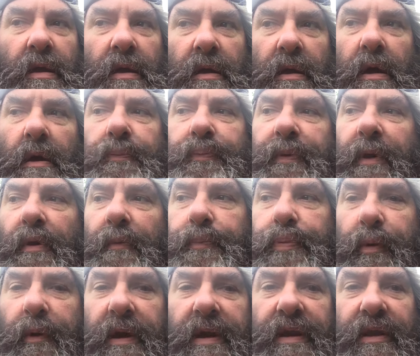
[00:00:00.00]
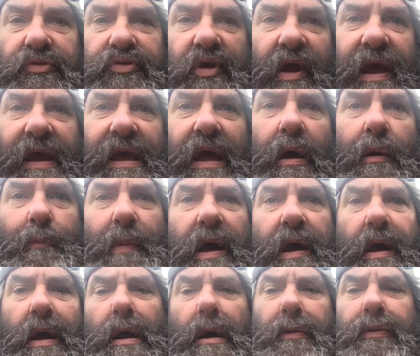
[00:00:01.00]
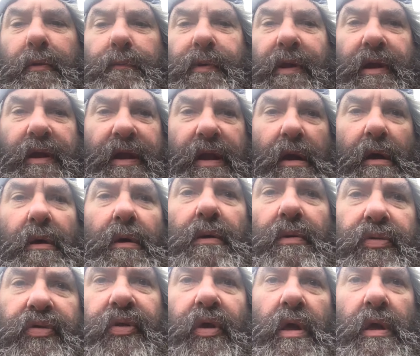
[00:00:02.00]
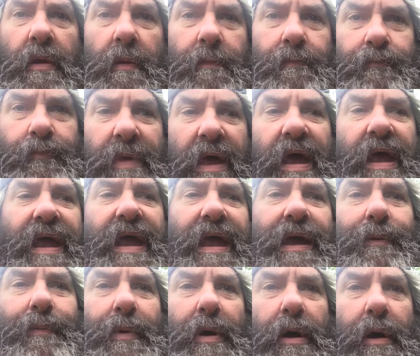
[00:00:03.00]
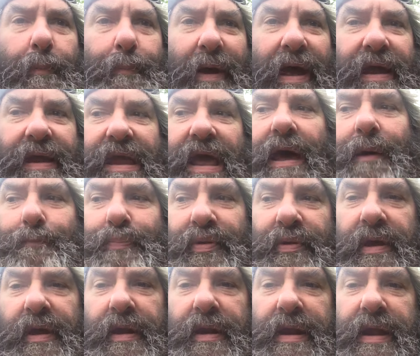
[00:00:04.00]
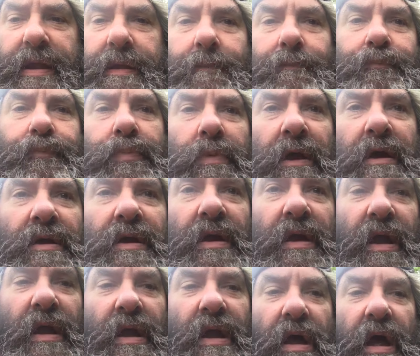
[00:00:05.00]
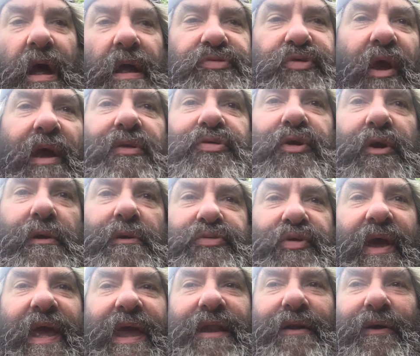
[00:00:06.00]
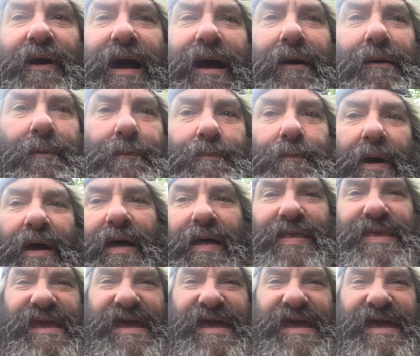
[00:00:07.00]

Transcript: Uh, feel free to check out my other videos. I have up, I got plenty. I checked your channel out, but